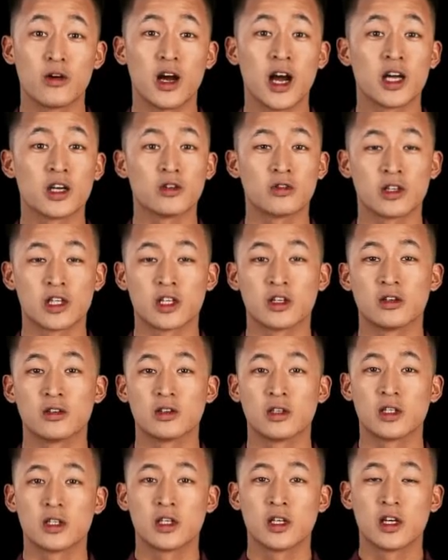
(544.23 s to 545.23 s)
and critical.
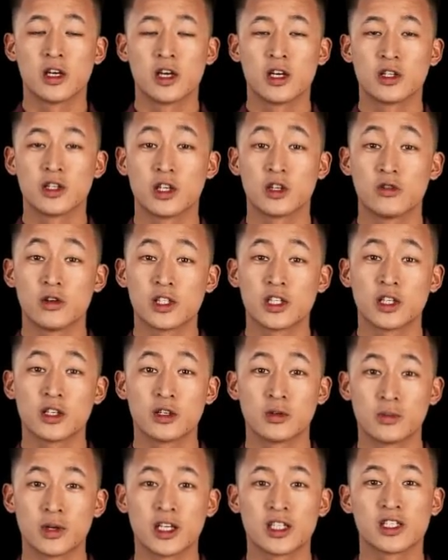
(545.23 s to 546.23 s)
The critical
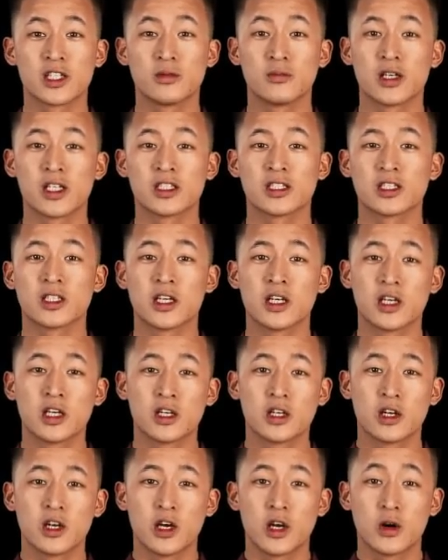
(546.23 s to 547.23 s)
ability means,
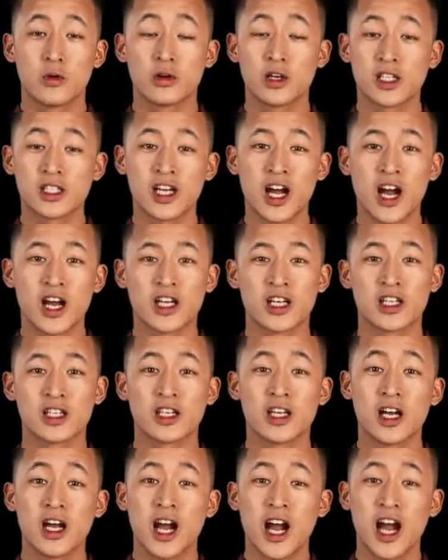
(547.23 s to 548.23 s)
when attacking,
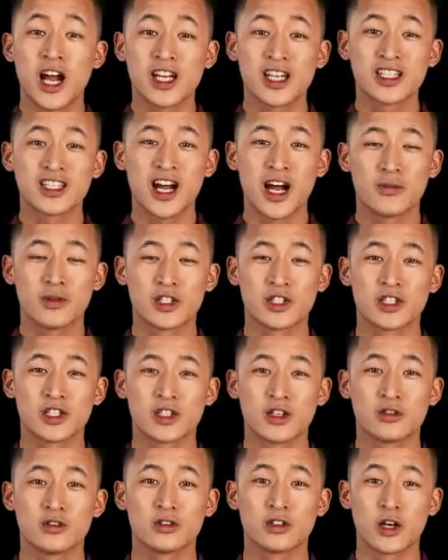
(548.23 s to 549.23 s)
any damage
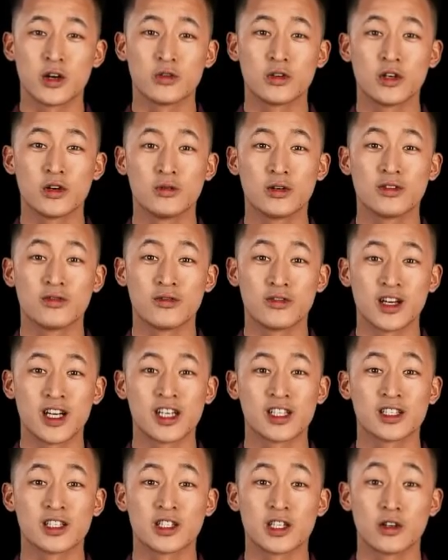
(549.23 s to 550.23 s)
Son Goku
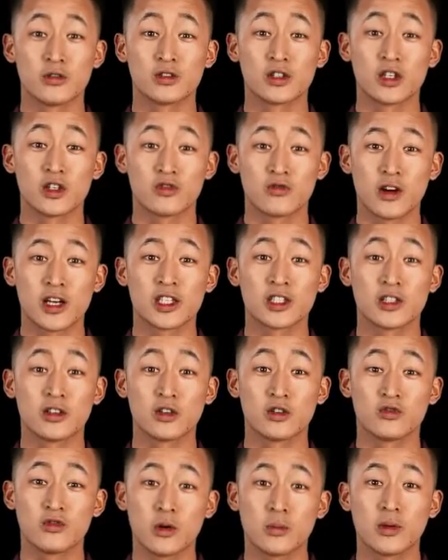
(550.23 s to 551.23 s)
inflicts goes straight to the
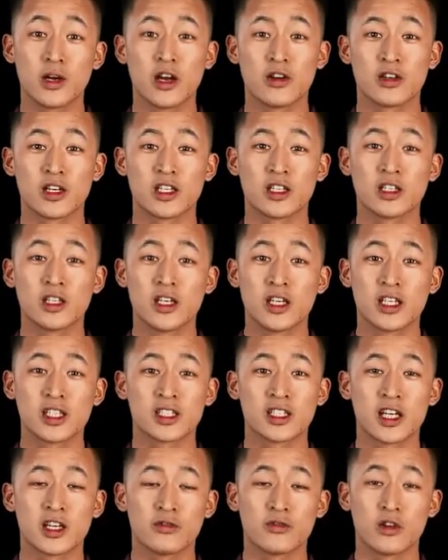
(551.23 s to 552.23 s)
drop area
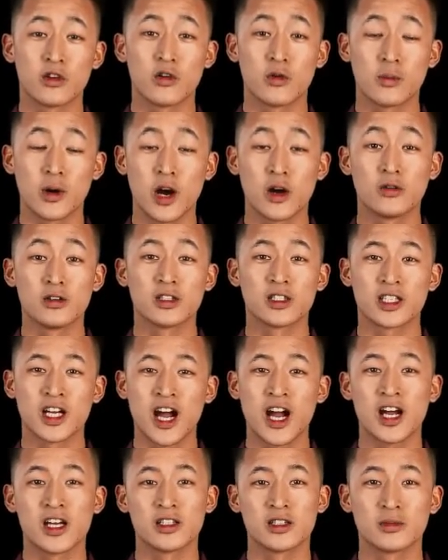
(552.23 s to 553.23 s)
instead of your opponent's
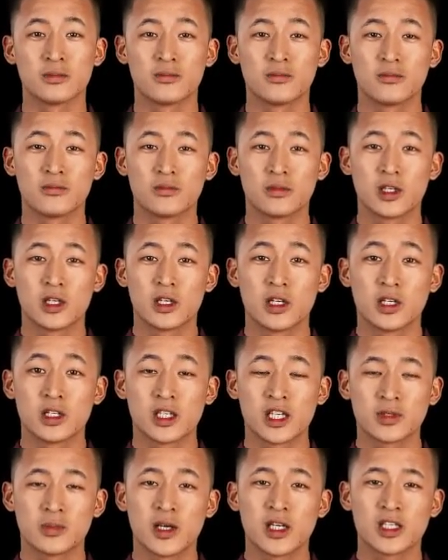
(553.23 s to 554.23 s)
hand.
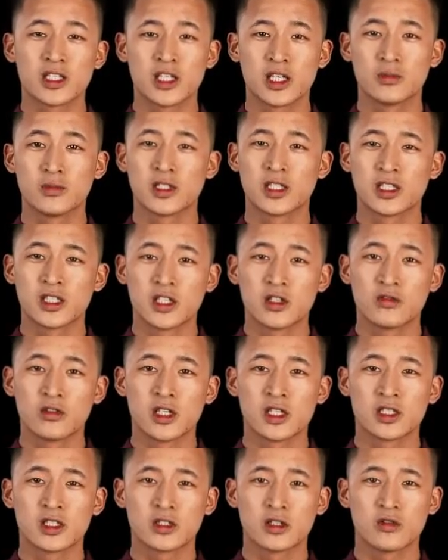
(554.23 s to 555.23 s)
This makes him a
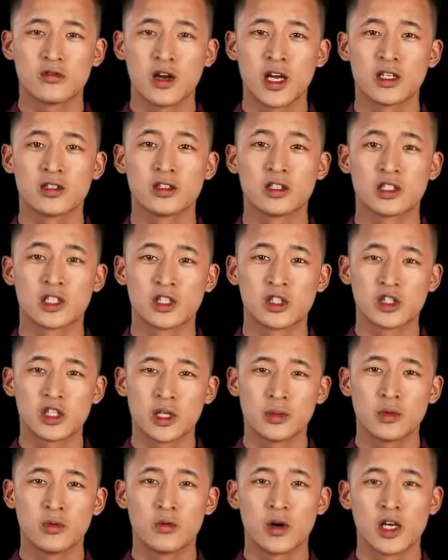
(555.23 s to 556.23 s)
serious threat that can
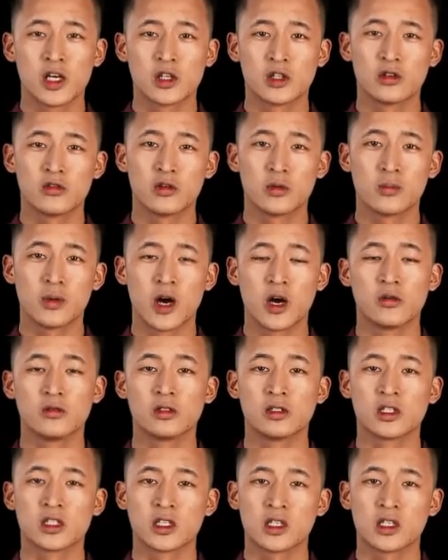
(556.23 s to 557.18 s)
chip away at your opponent's